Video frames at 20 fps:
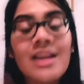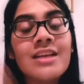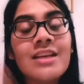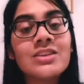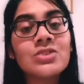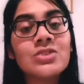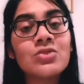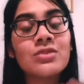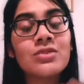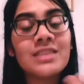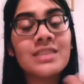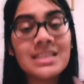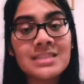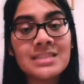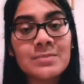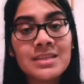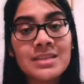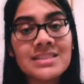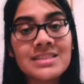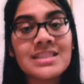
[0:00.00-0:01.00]
So
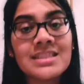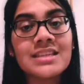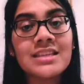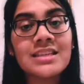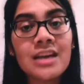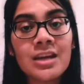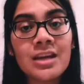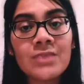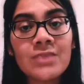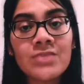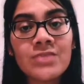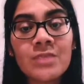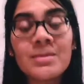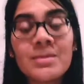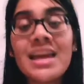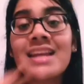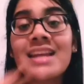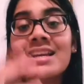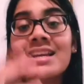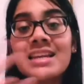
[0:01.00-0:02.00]
this means that none of them
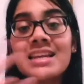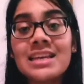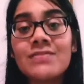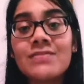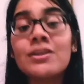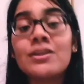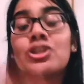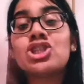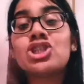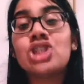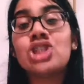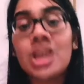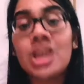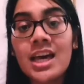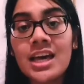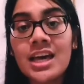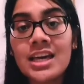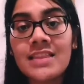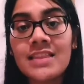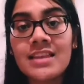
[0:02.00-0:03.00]
can leave a
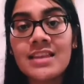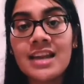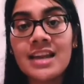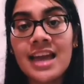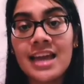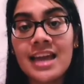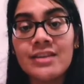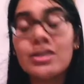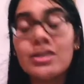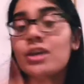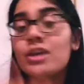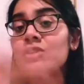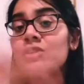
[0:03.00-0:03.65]
share in the land